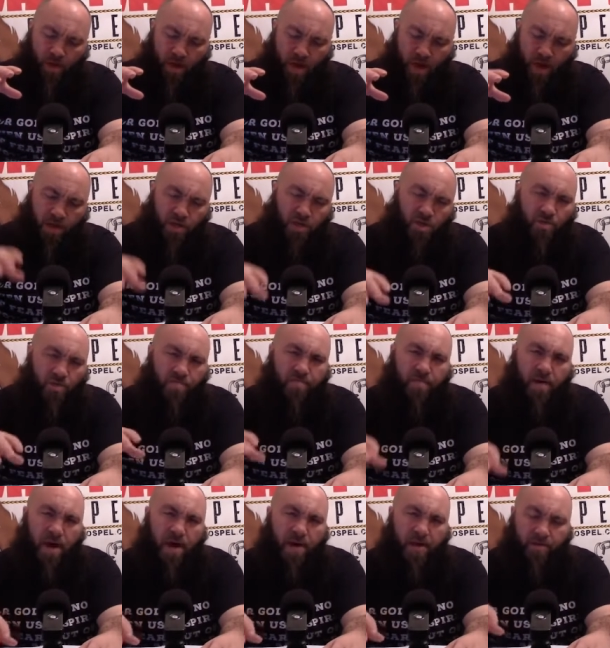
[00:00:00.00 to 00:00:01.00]
Asia
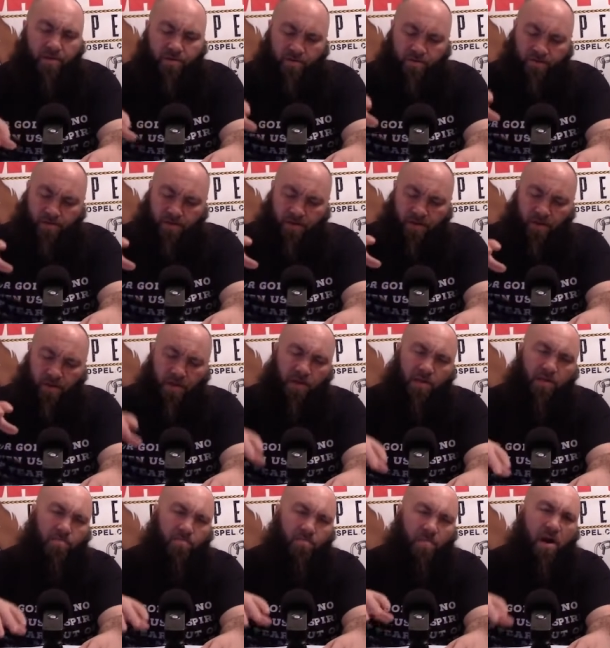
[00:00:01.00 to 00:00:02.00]
Minor
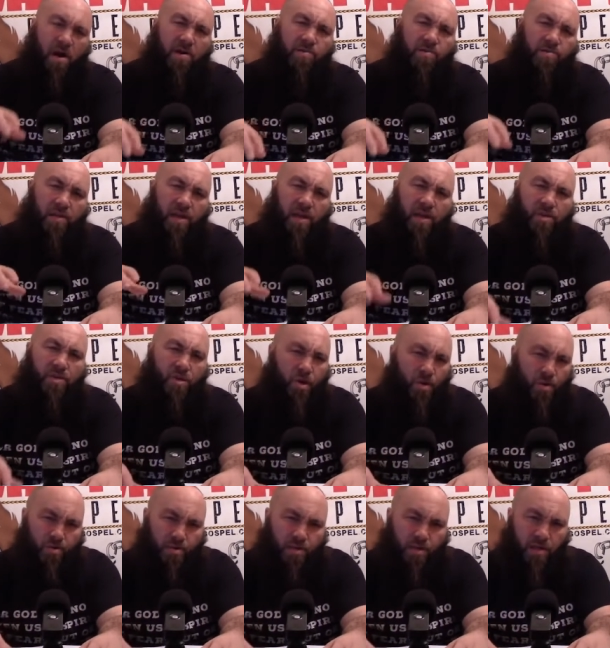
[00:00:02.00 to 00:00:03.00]
is modern day
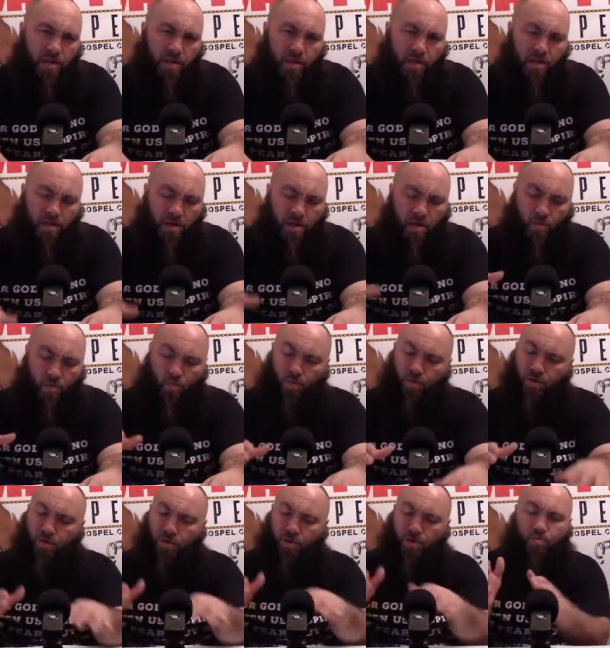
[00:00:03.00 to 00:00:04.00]
Turkey.
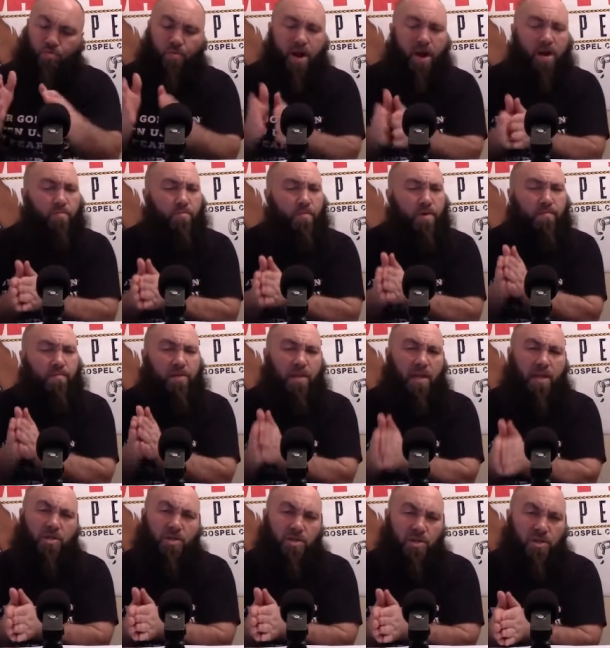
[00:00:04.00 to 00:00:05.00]
We just read in
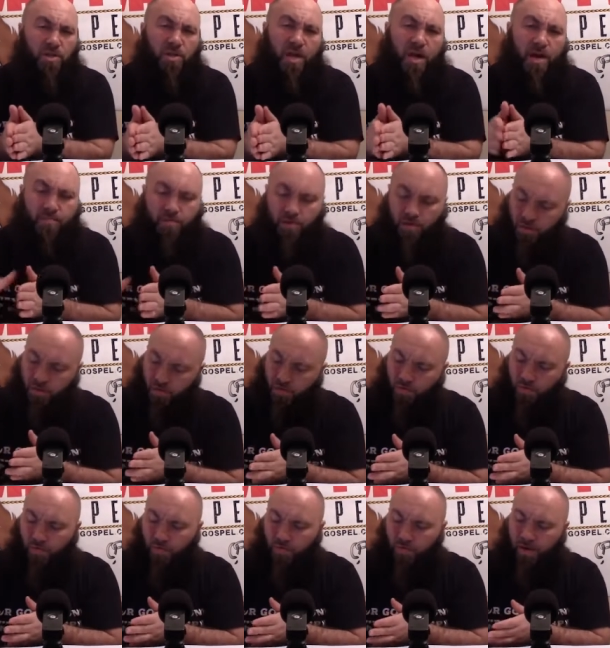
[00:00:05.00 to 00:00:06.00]
Revelation chapter
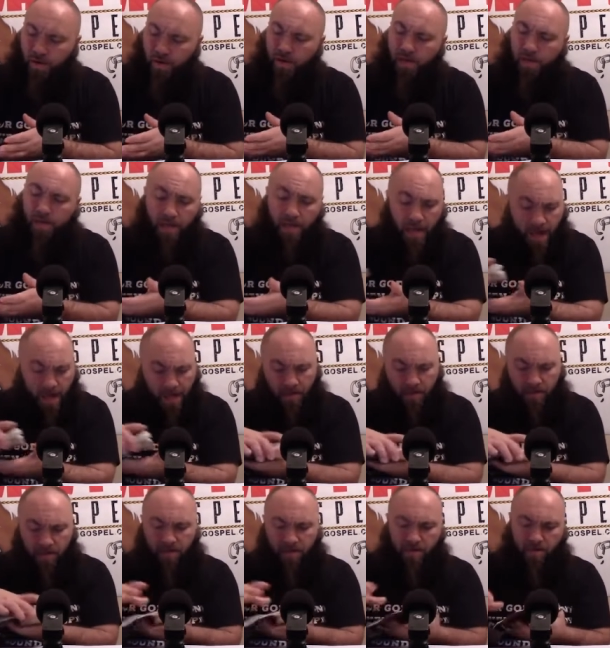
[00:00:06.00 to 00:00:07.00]
two. And
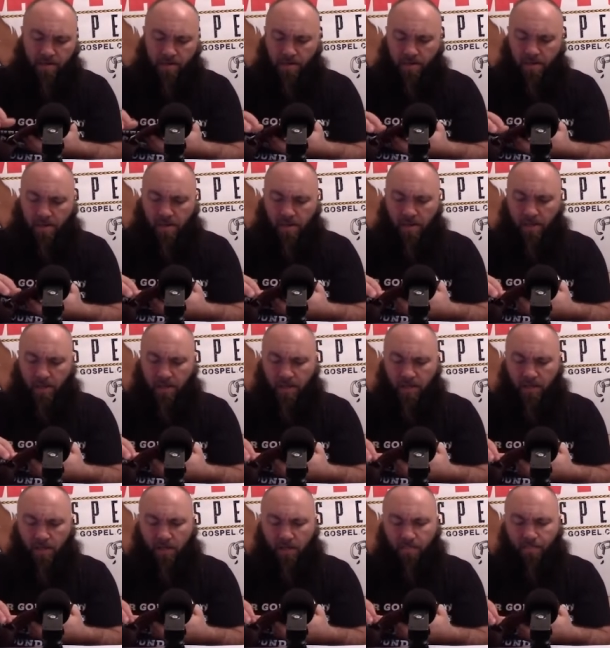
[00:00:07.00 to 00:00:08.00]
again,
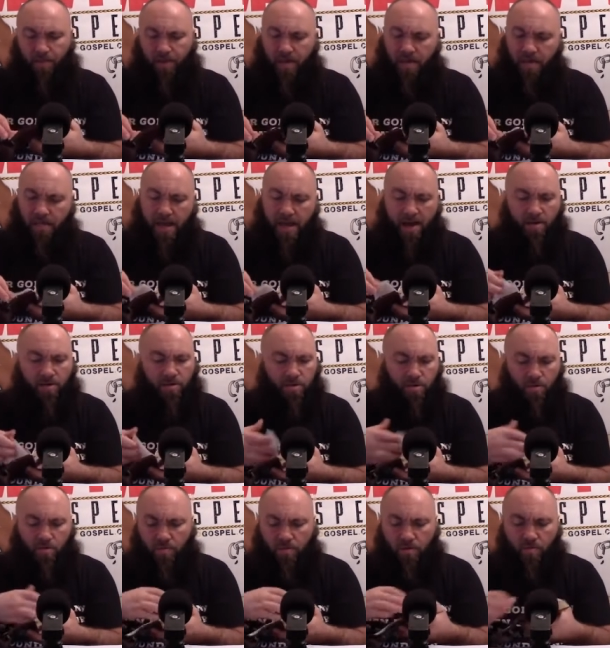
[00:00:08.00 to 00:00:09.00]
let's just break it down. It's
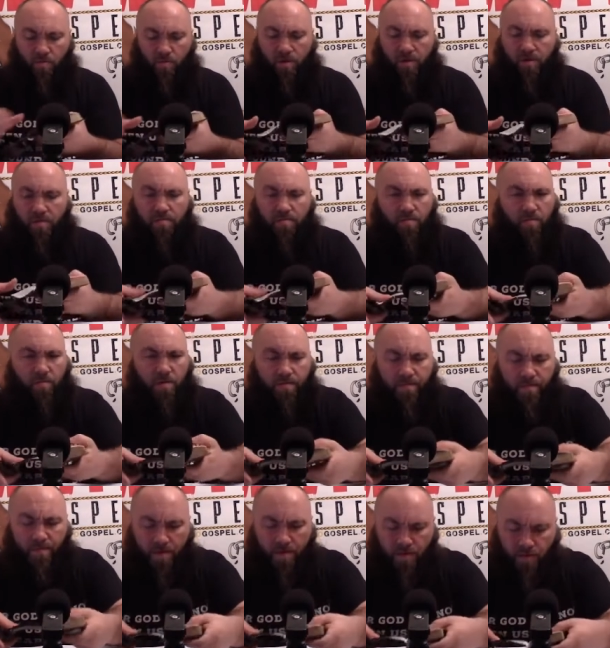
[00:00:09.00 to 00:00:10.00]
only one, one
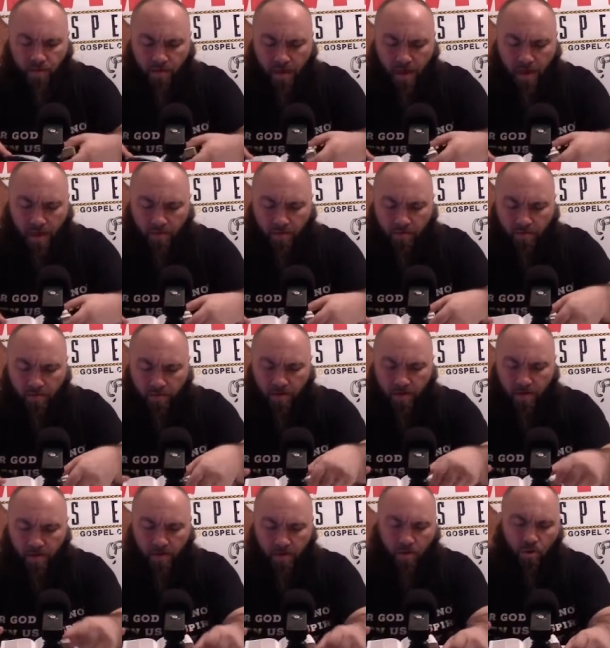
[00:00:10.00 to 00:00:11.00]
verse now.
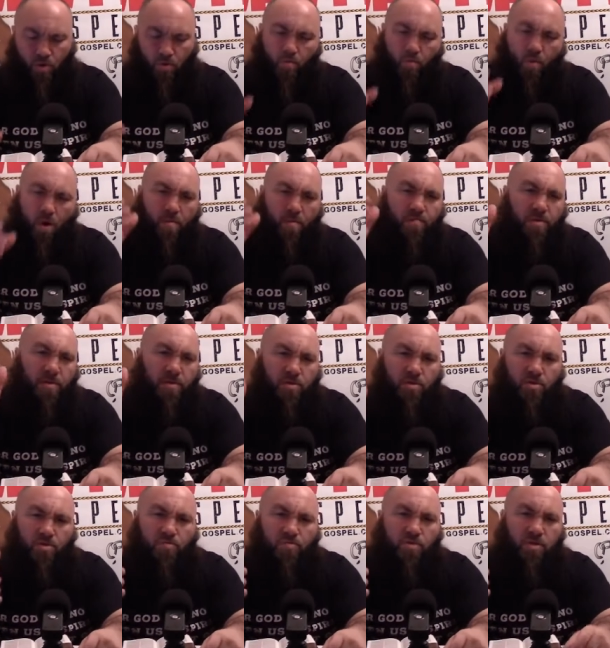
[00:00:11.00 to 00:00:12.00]
You want
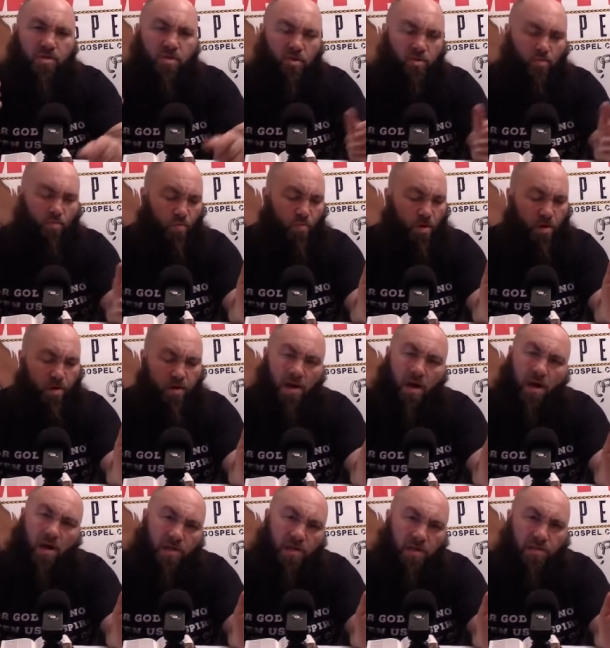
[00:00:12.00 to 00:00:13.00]
mysteries, you want
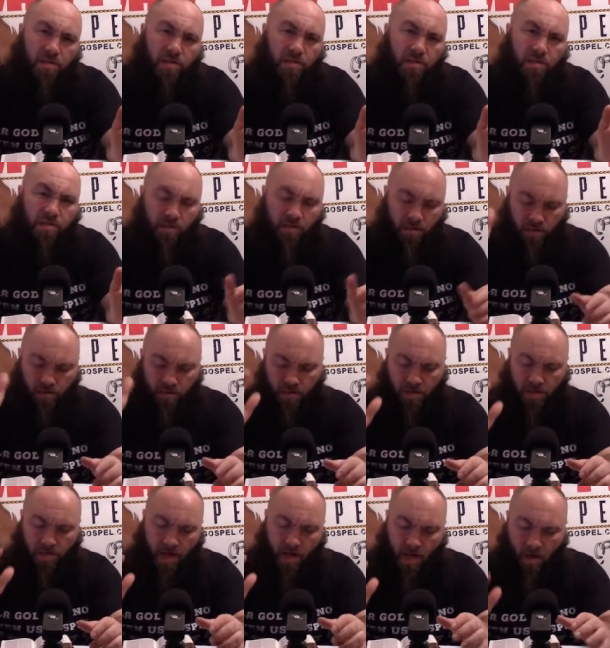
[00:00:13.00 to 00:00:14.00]
nuggets.
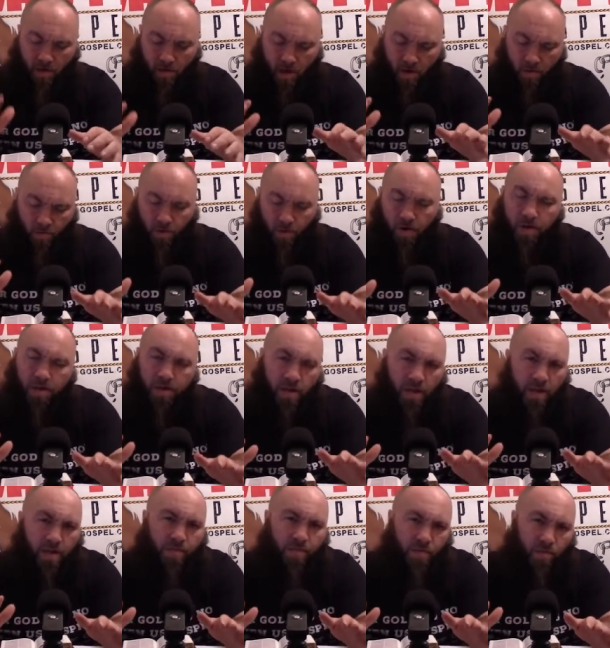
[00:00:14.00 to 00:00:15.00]
I, I want to
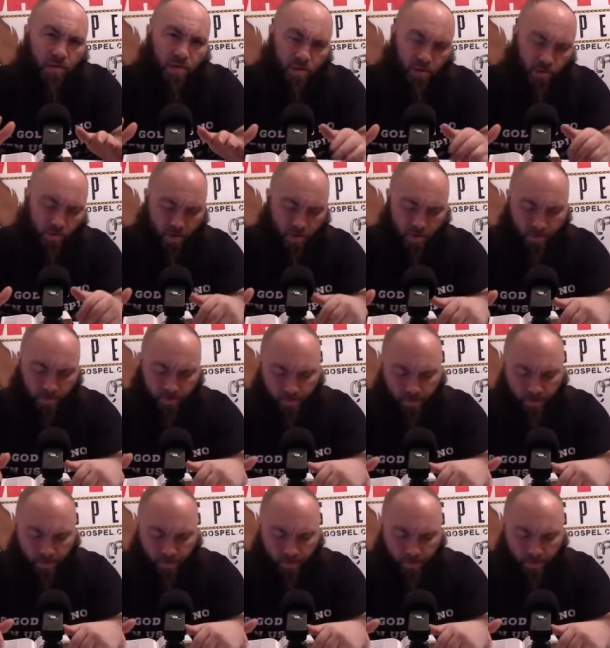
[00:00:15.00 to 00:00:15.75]
give you this one.